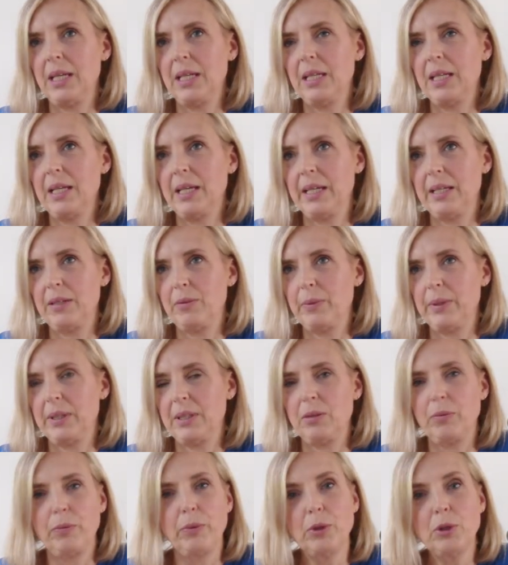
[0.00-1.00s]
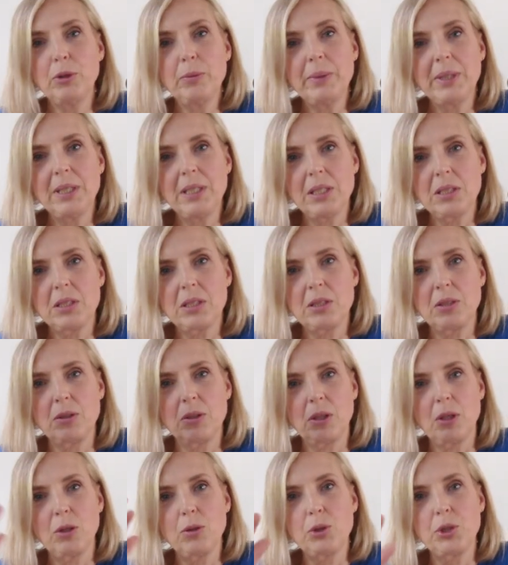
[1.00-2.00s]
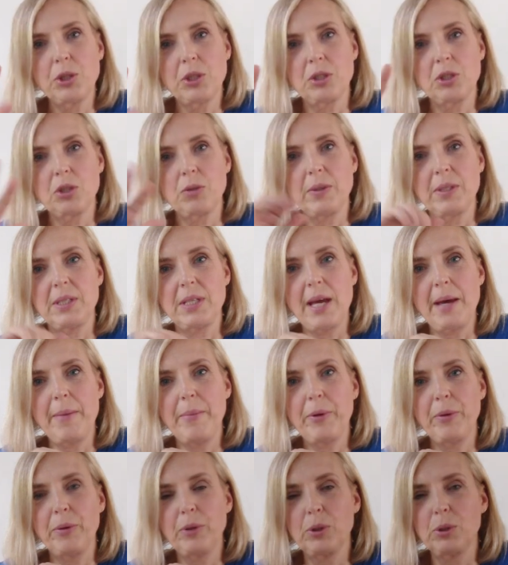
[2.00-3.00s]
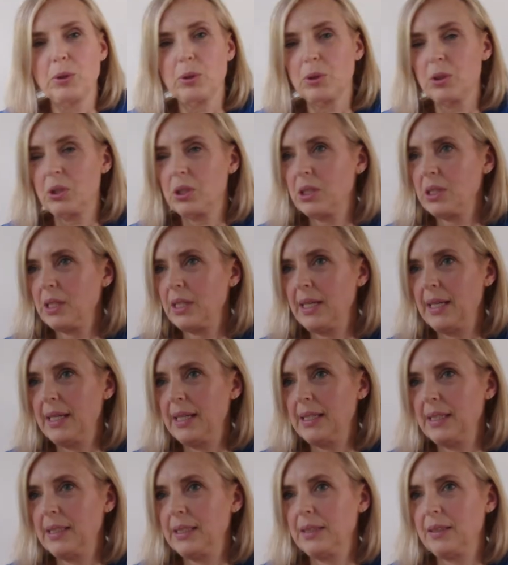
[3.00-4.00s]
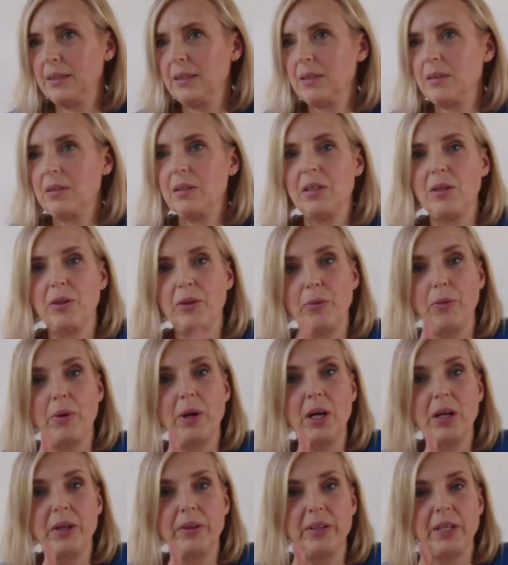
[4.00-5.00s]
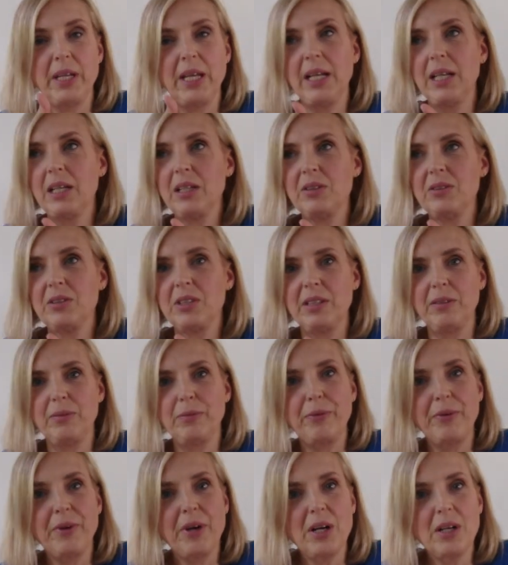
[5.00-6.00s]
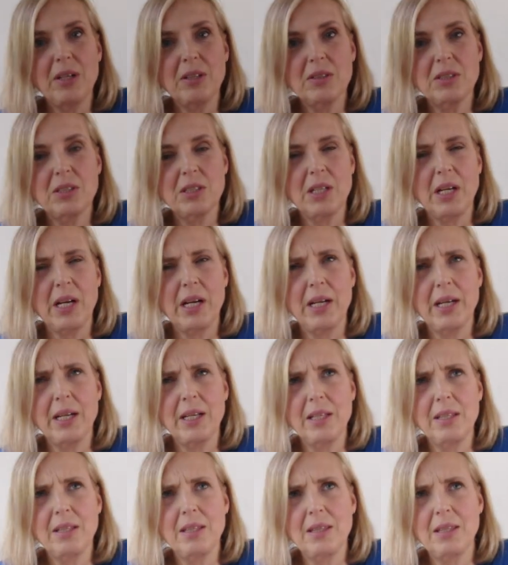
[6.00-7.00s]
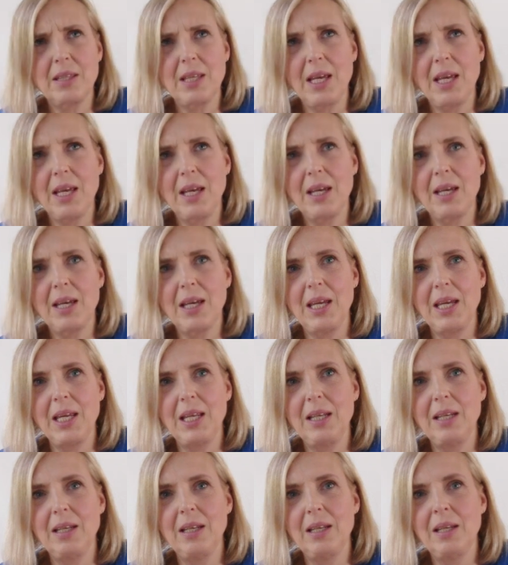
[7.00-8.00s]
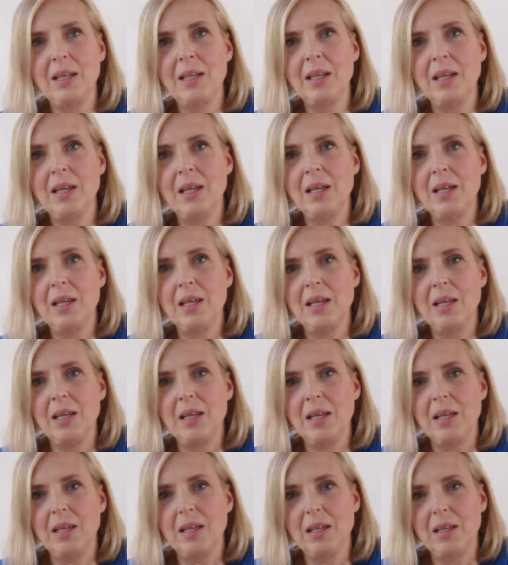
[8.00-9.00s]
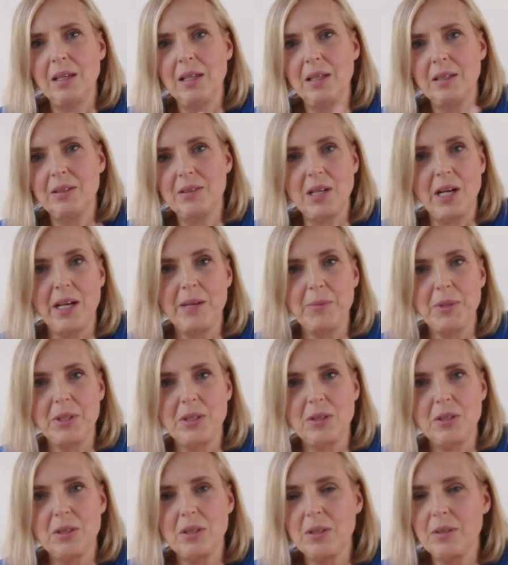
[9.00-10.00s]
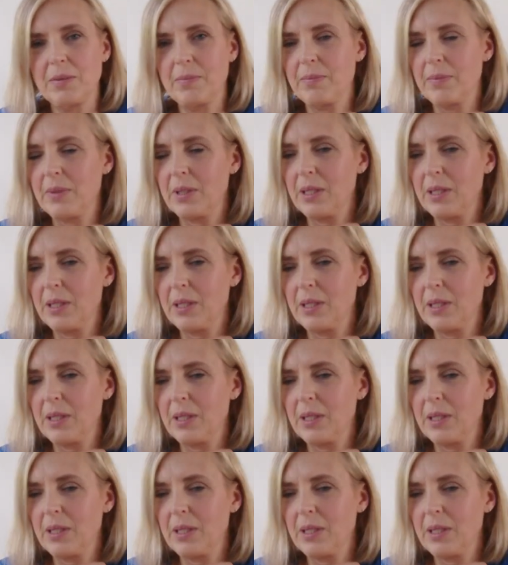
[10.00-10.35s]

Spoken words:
inlaid with rubies, the oceans with emeralds, and Iran, England and France, I think, in diamonds.